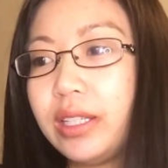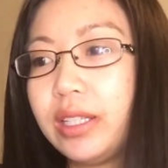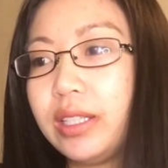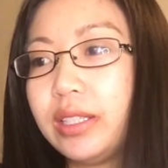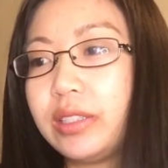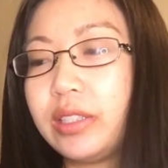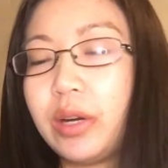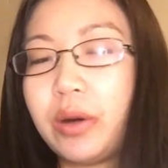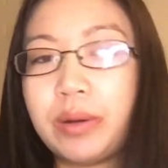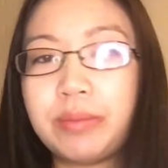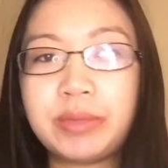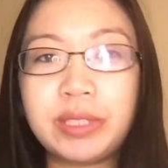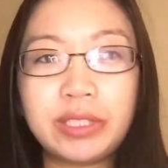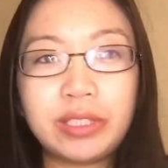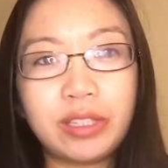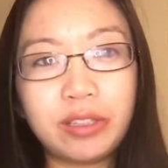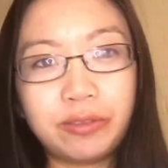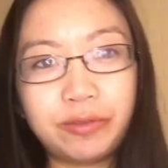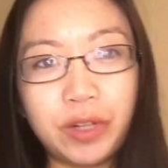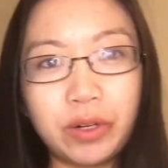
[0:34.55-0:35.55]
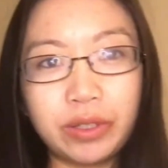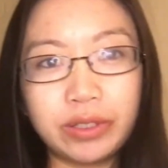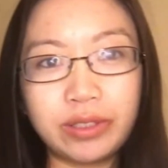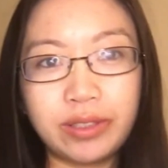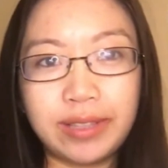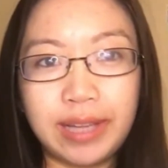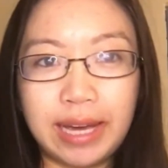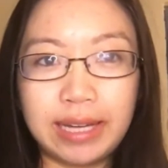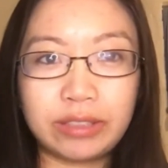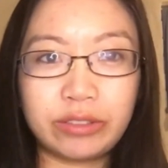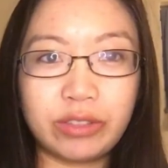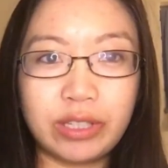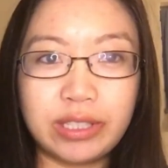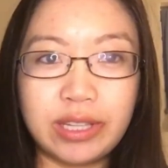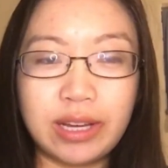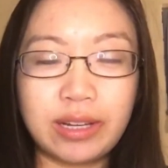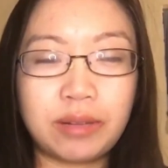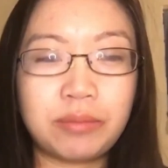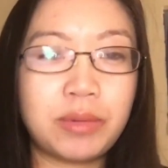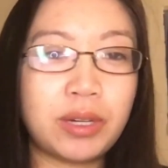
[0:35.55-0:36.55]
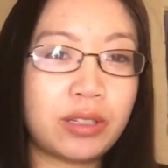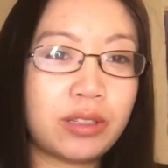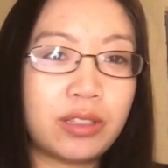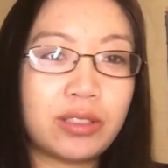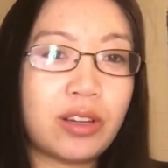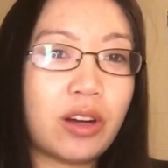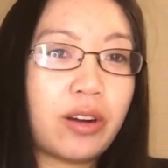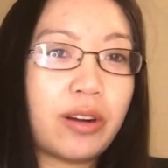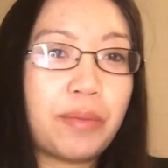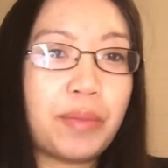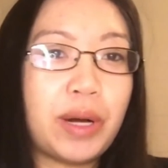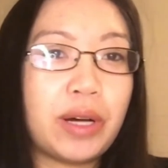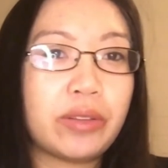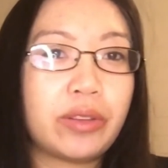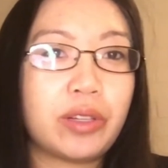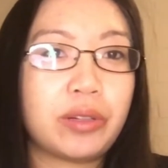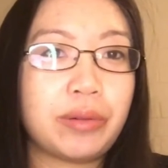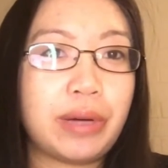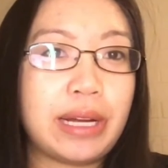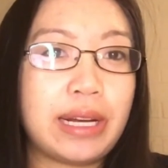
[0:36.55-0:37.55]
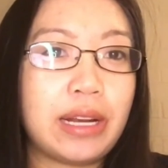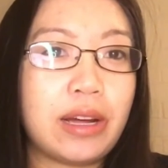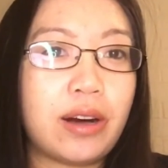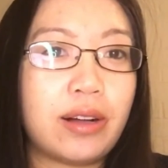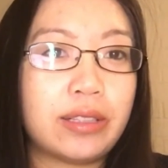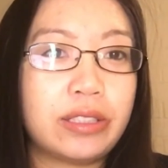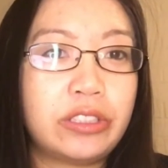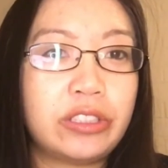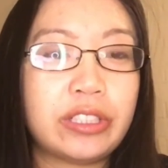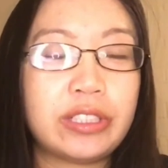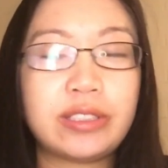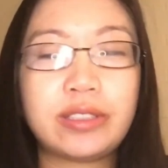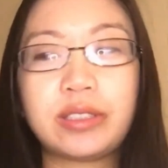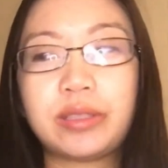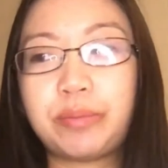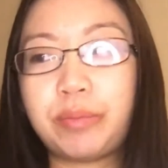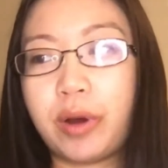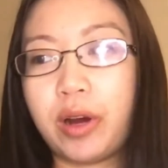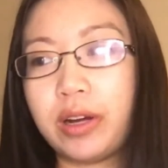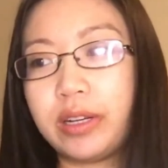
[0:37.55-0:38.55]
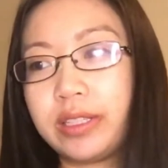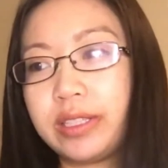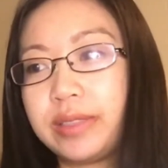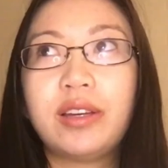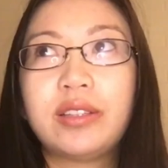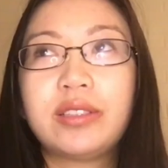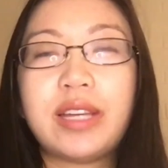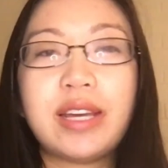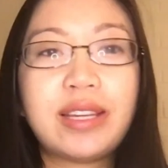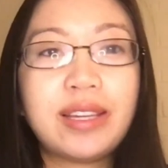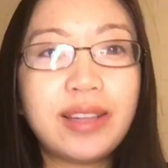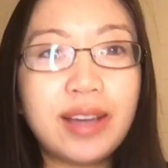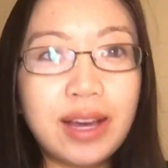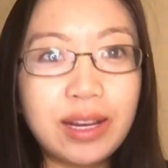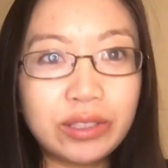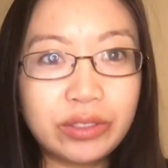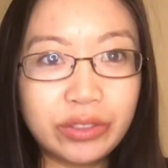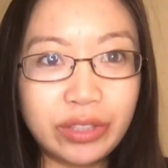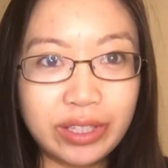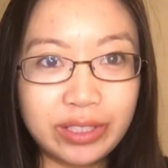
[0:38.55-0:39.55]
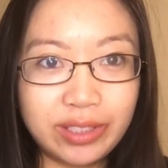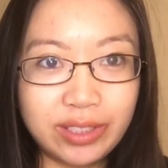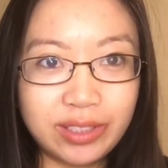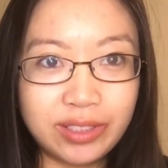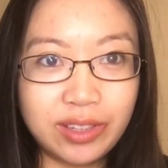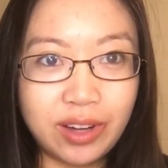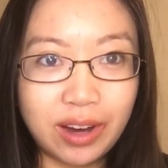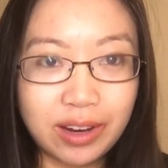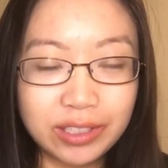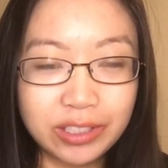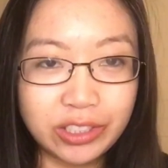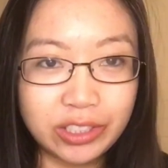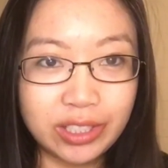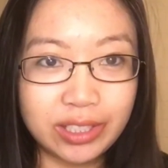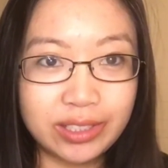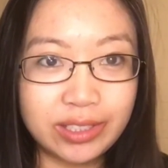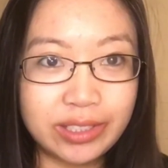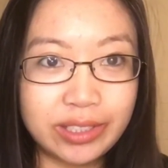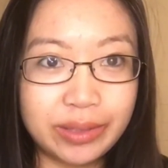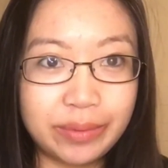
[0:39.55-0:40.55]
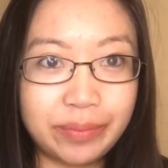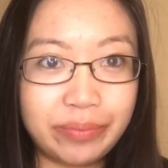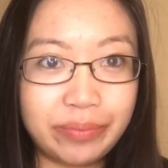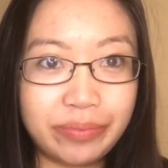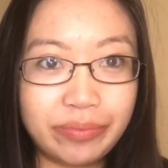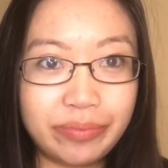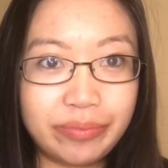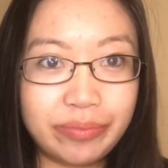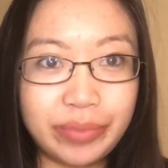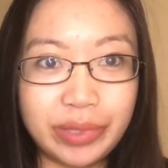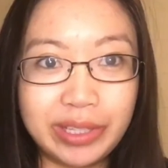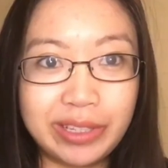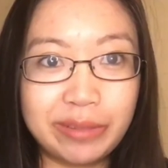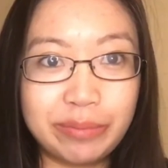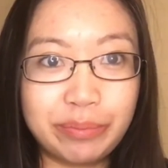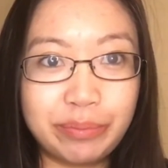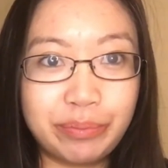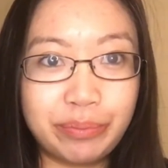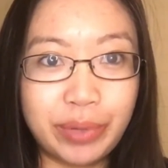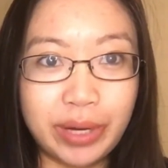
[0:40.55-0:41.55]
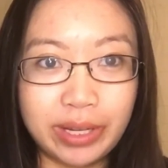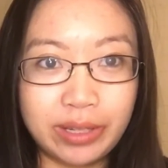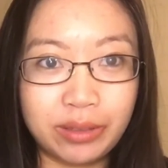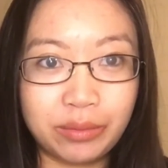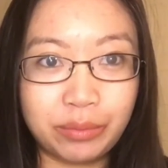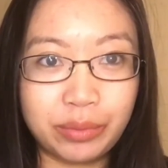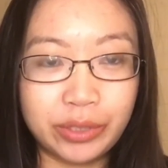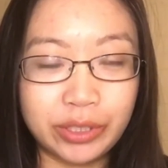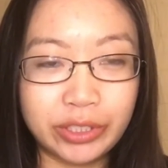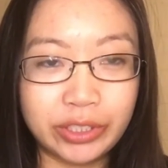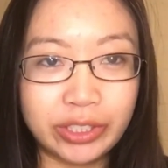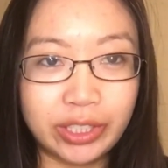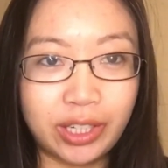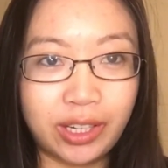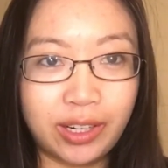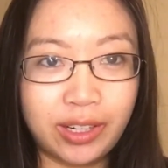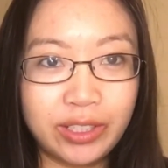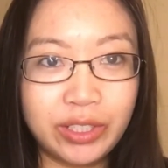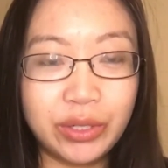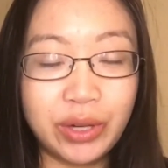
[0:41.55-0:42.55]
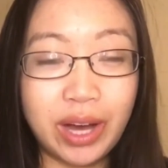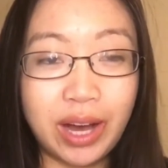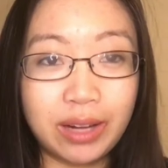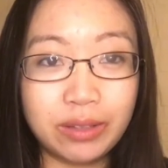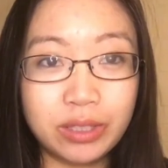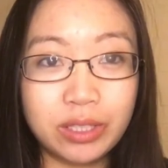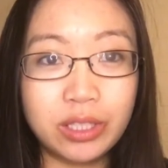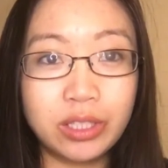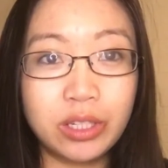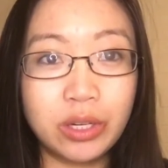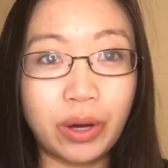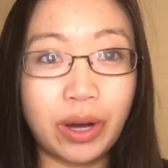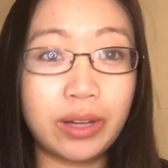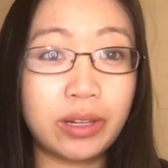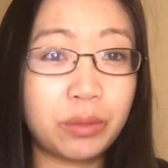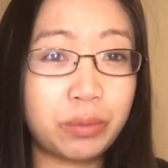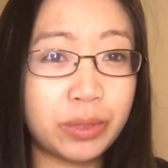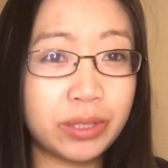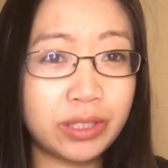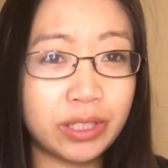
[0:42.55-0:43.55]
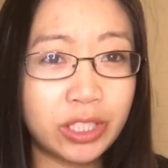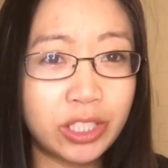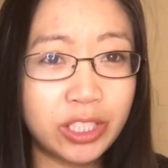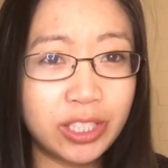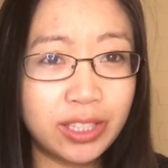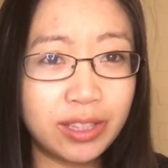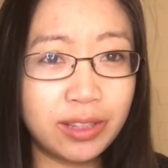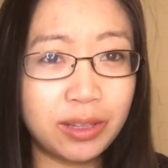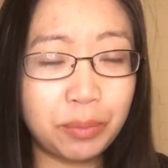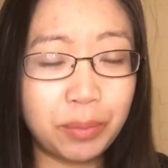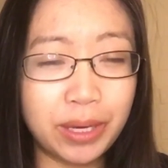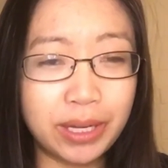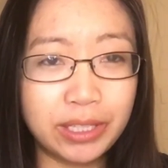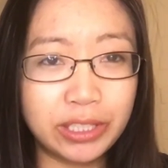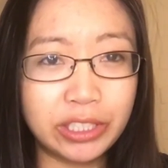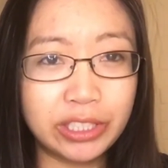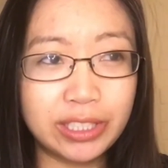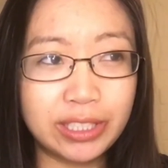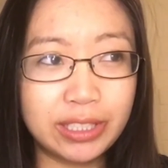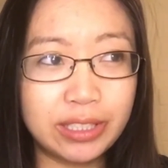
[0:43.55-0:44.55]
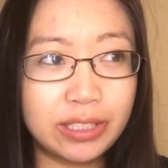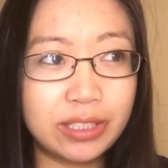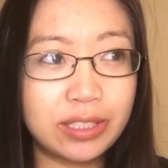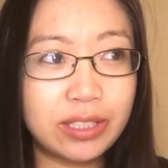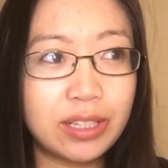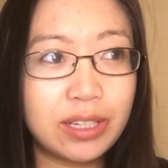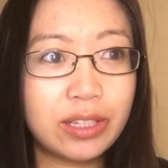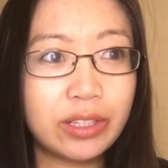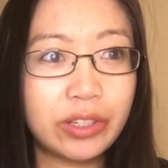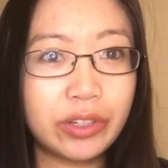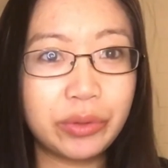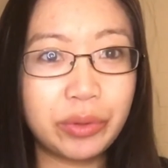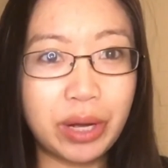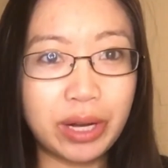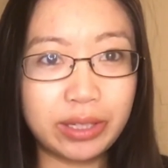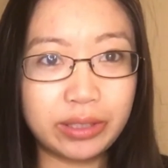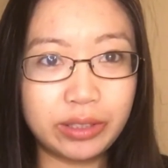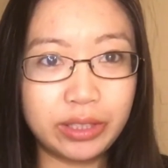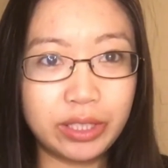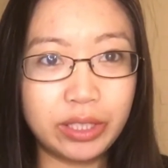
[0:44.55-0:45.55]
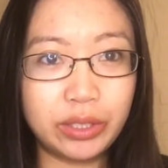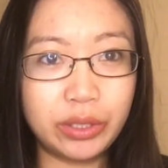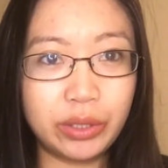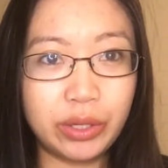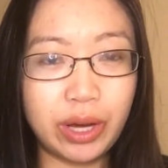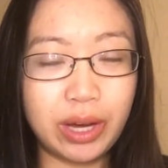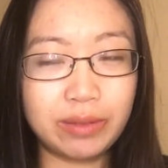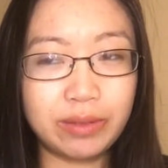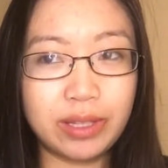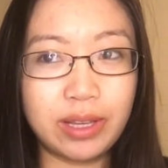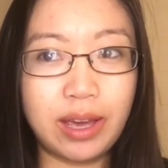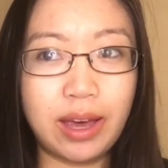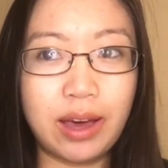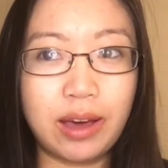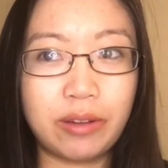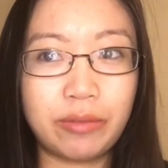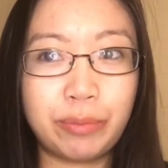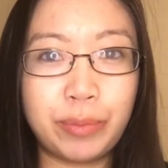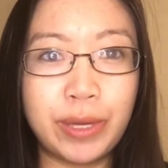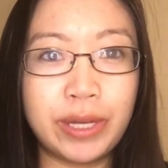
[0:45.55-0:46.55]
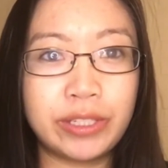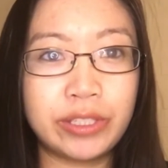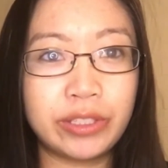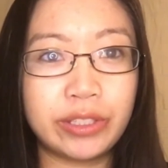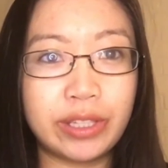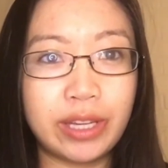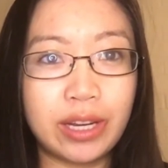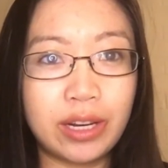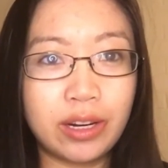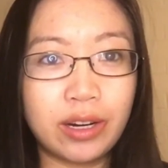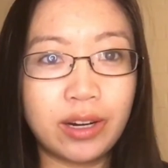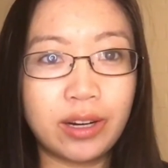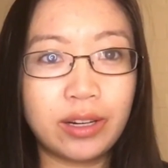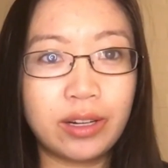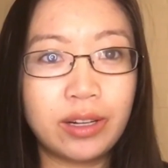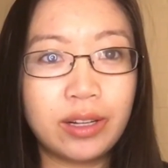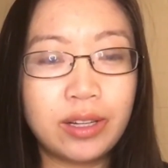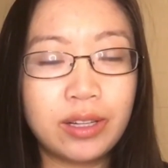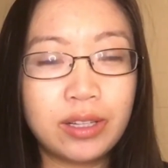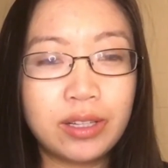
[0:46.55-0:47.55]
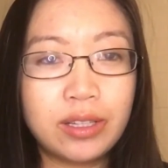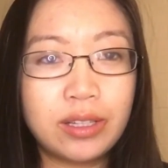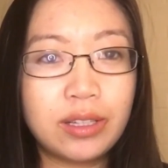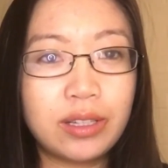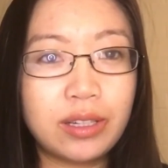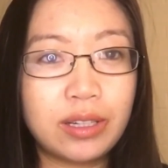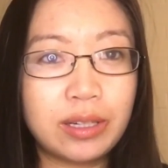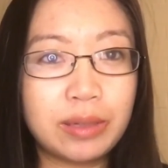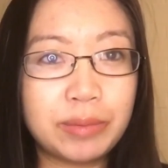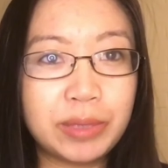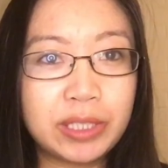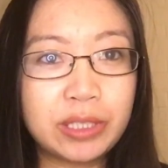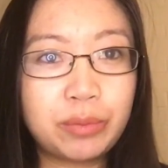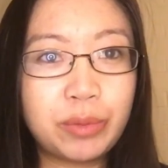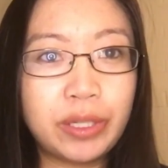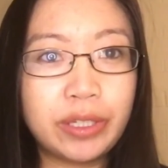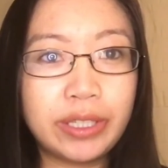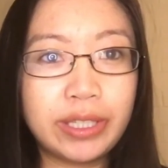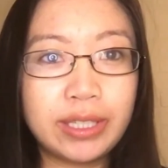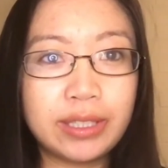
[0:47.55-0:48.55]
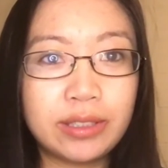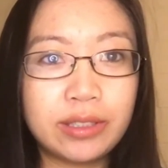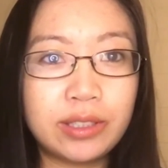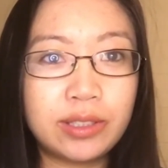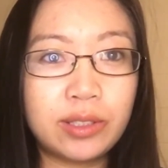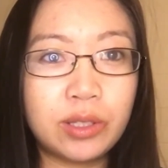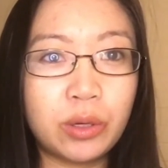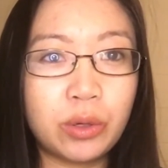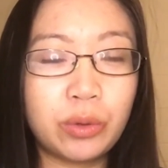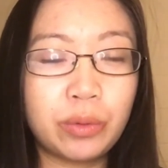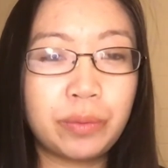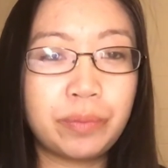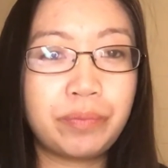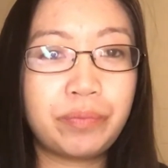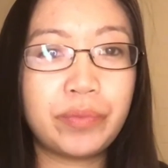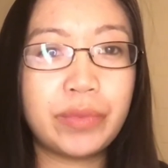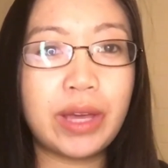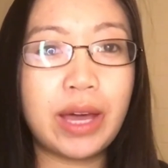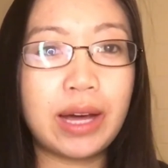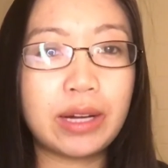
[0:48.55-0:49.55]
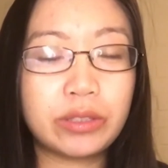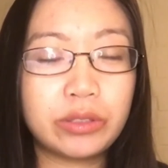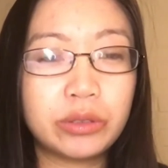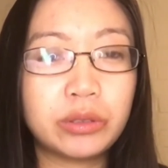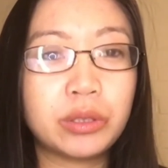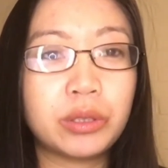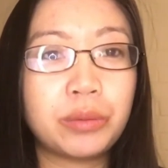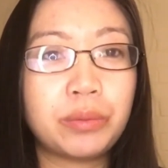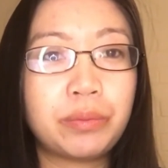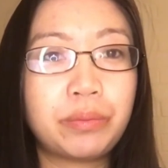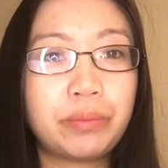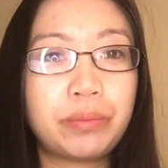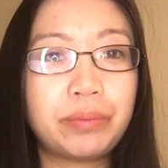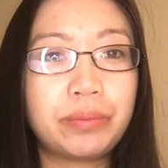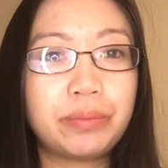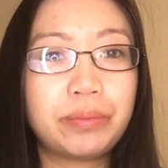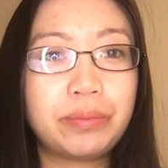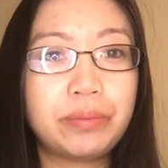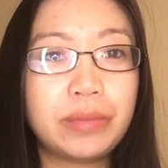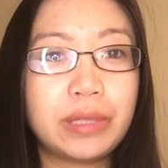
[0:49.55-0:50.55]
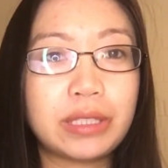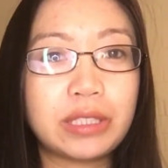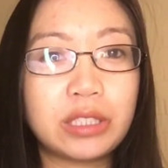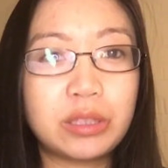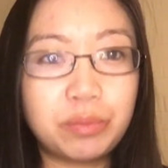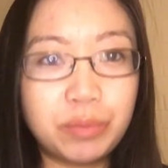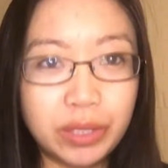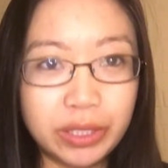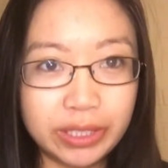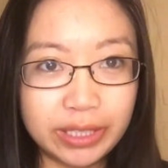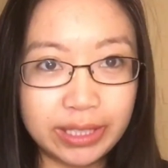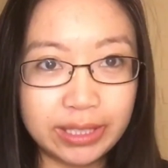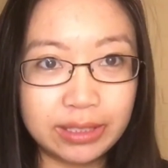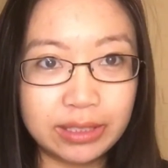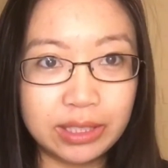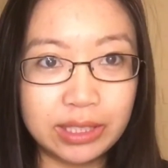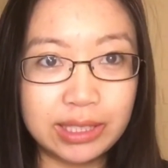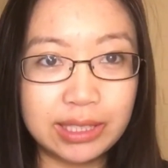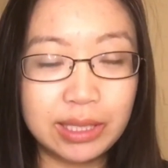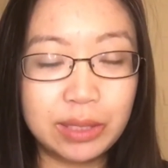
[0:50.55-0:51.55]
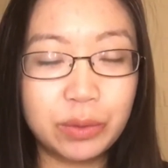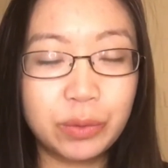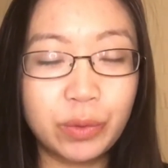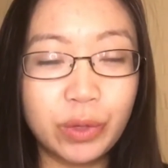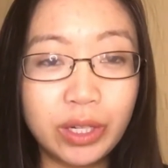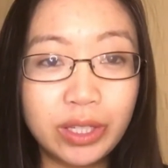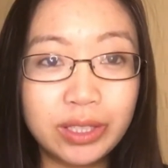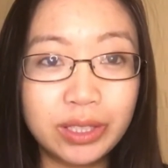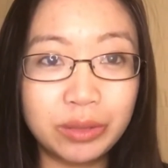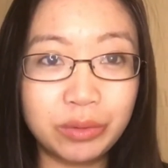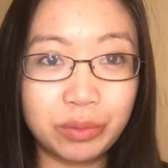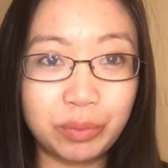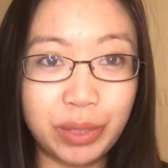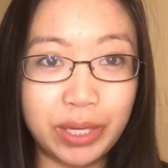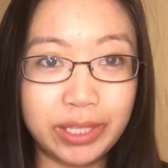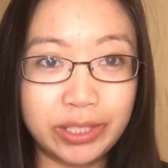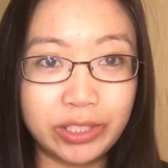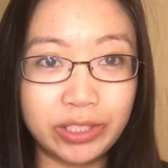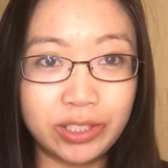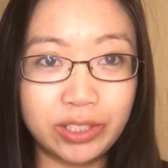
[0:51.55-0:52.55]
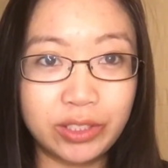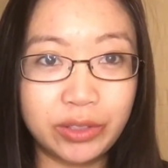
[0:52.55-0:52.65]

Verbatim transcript: So I'm just going to focus on the x-ray tech. I'm not going to talk about the radiologist part. Taking x-rays is not just being a button pusher. You have to know how to position the patient correctly. You have to have patient care um, experience, so actual experience working with patients.